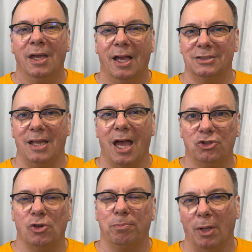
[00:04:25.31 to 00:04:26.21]
as an
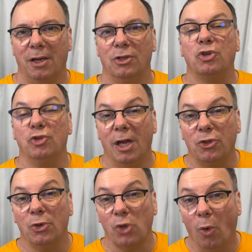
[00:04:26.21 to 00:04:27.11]
extra player to create
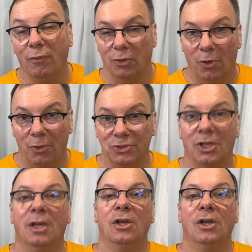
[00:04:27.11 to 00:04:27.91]
those overloads